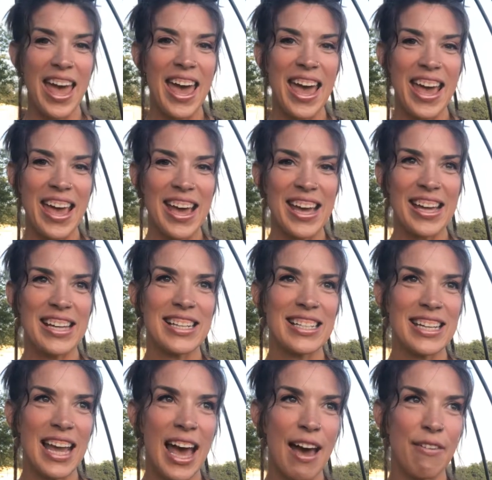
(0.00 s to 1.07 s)
and
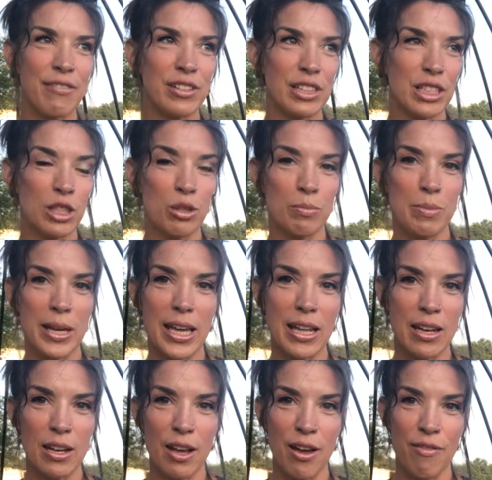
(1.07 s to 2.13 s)
have a little bit
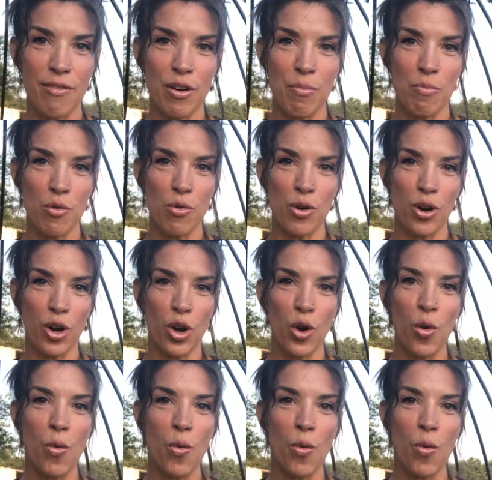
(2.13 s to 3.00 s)
of a more